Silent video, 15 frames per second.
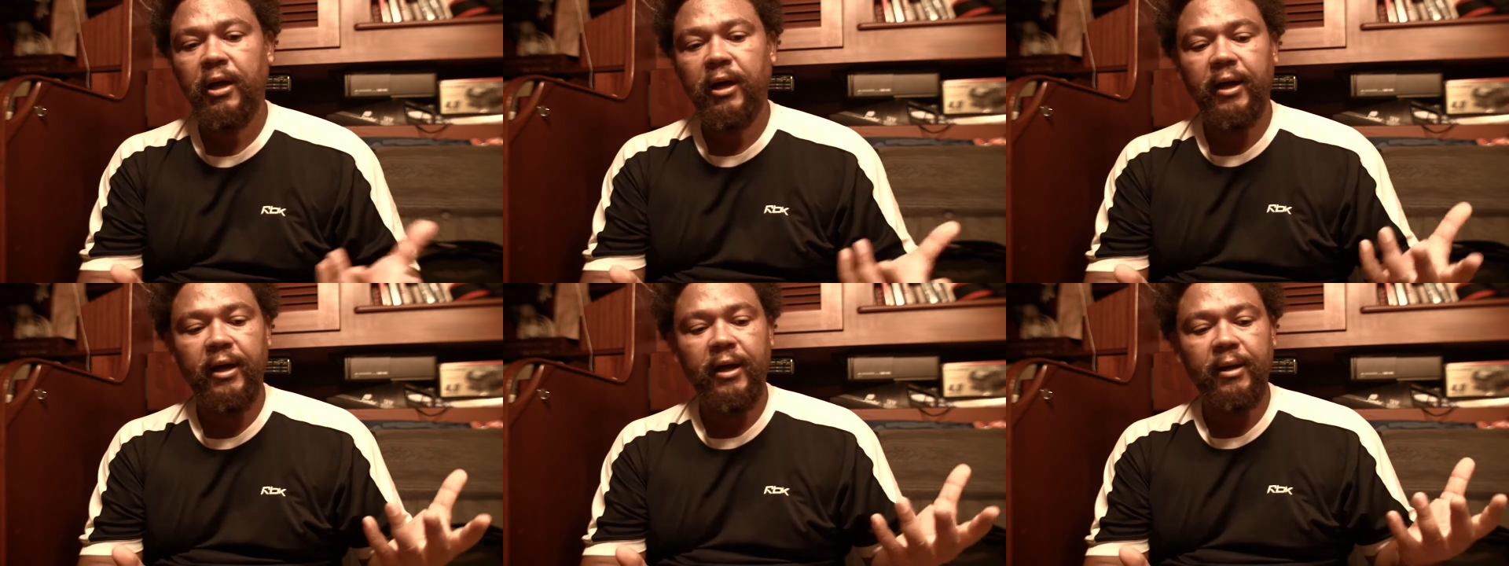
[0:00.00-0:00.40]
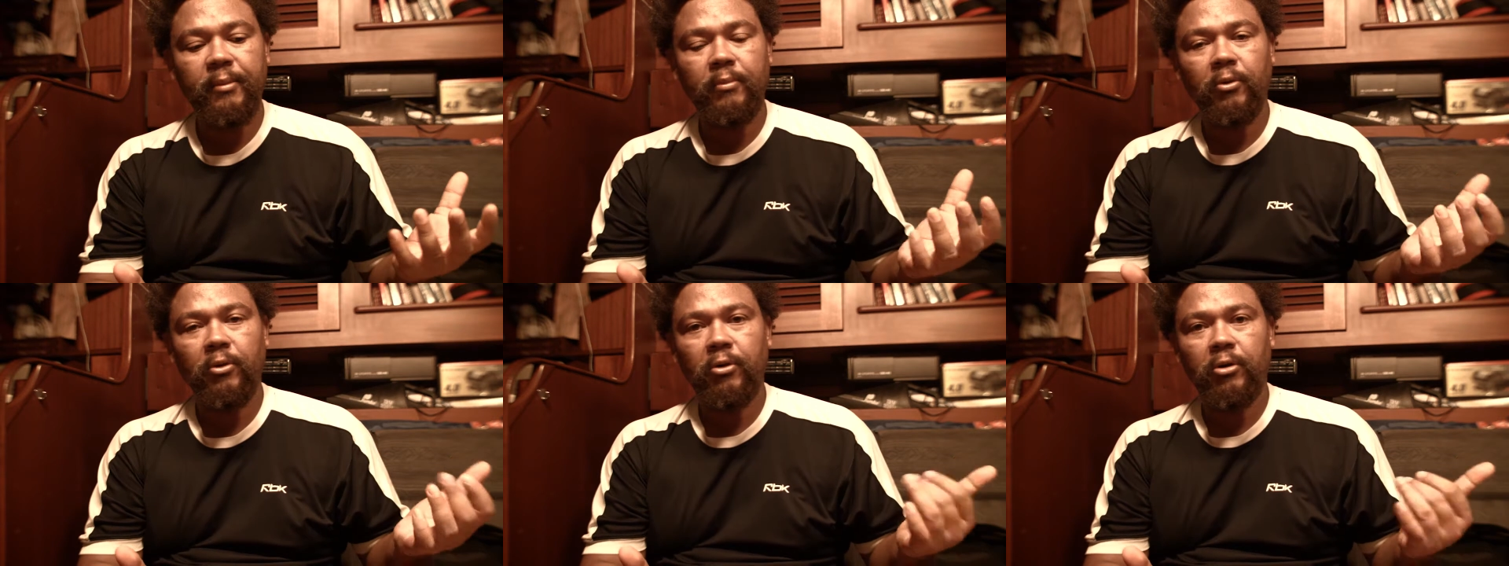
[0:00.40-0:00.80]

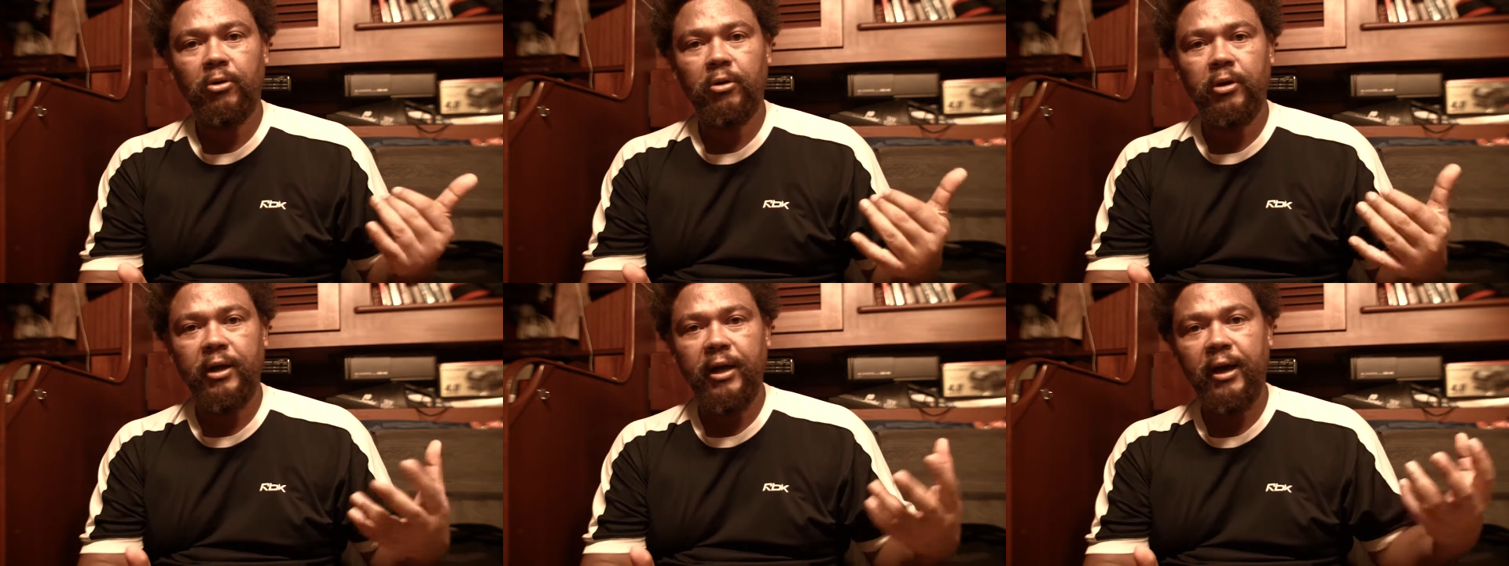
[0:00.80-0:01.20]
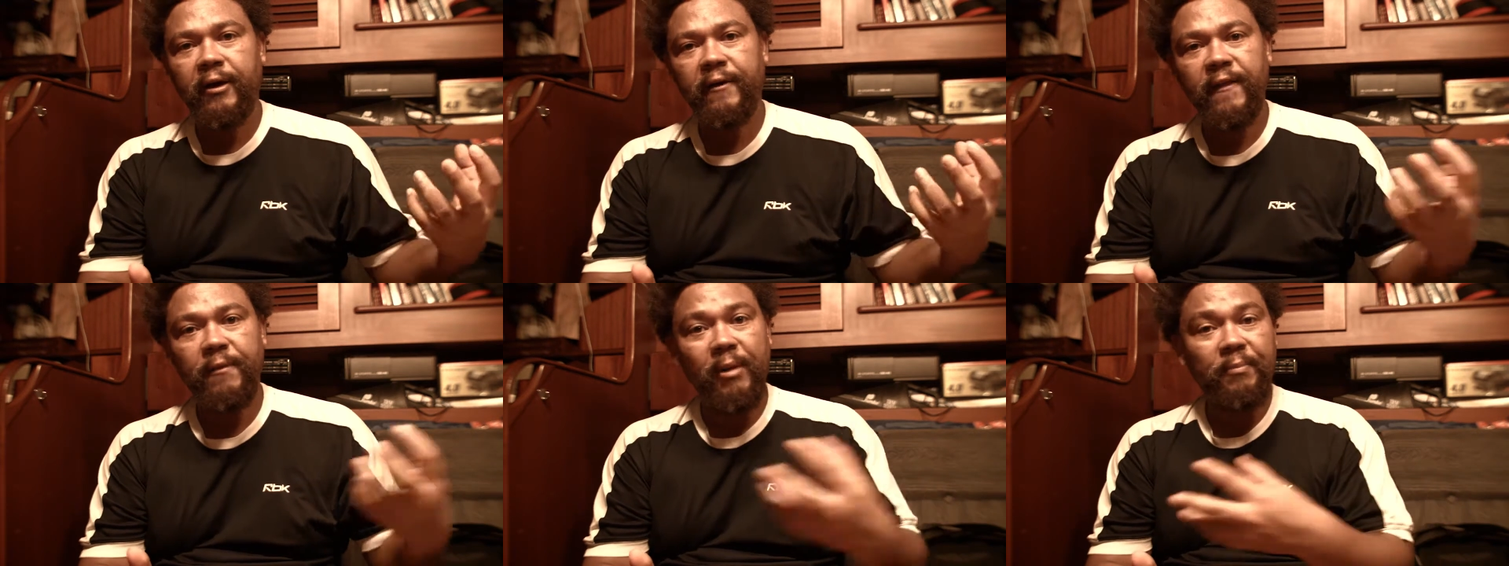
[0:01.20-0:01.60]
or
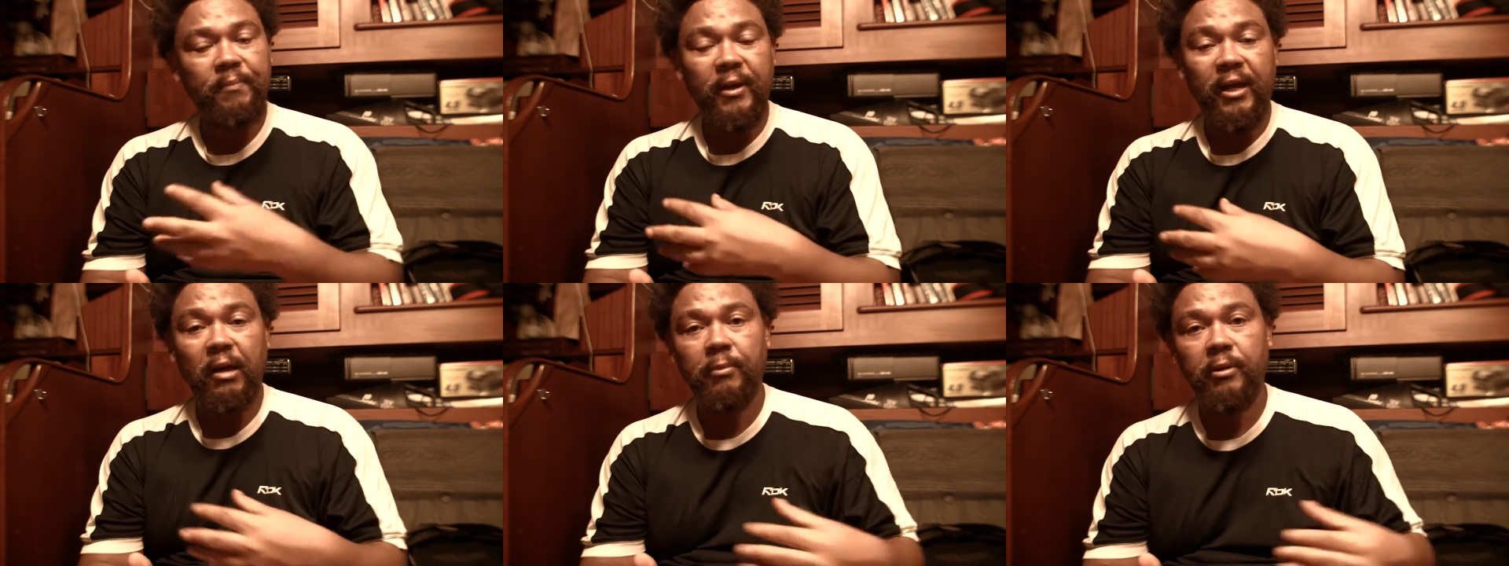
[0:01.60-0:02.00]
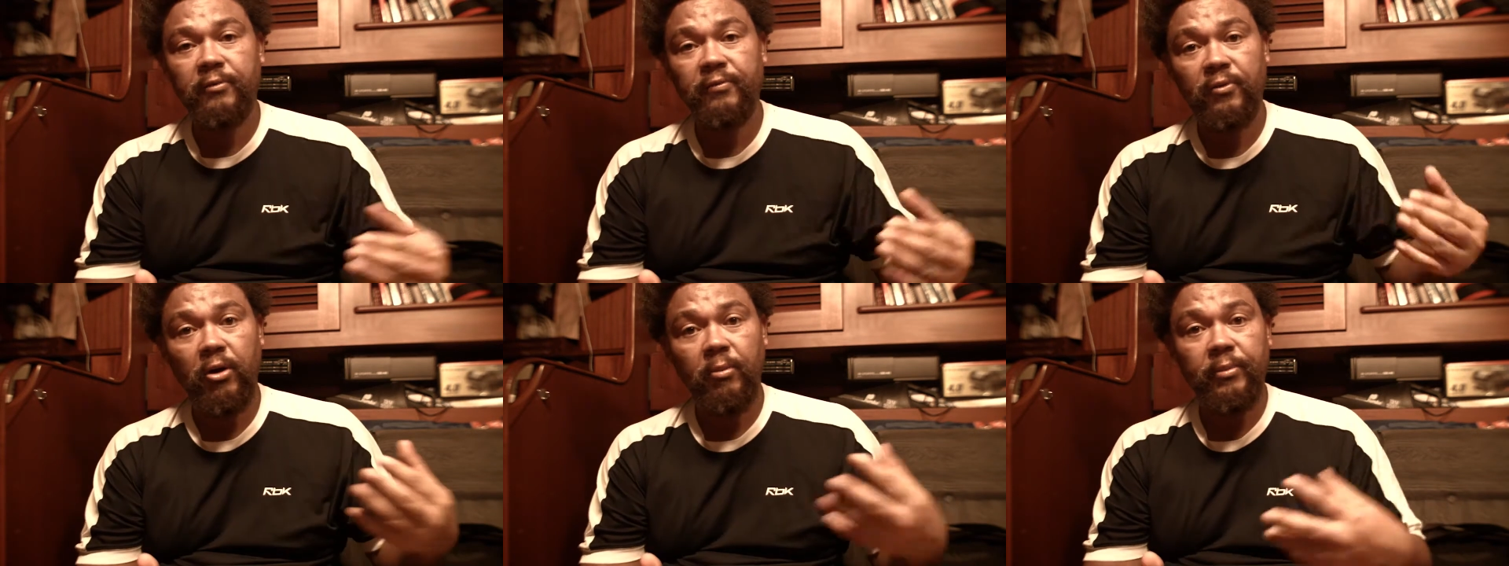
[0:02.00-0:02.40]
gunk that might be coming
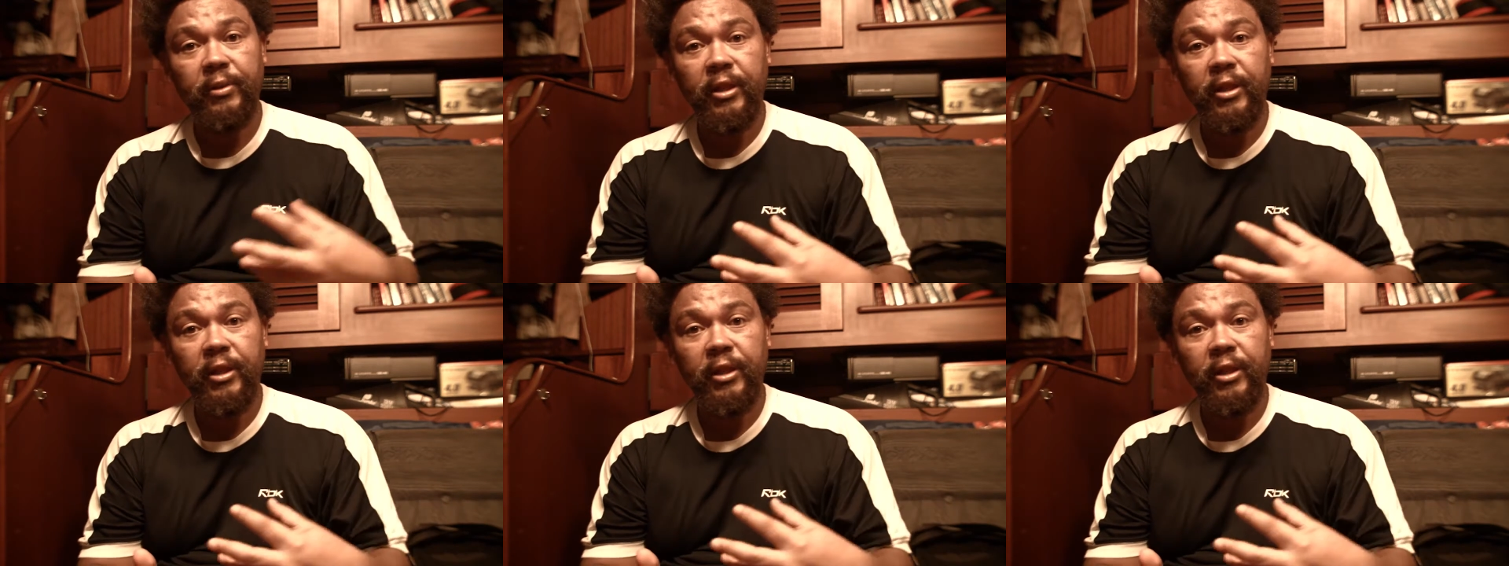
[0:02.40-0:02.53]
from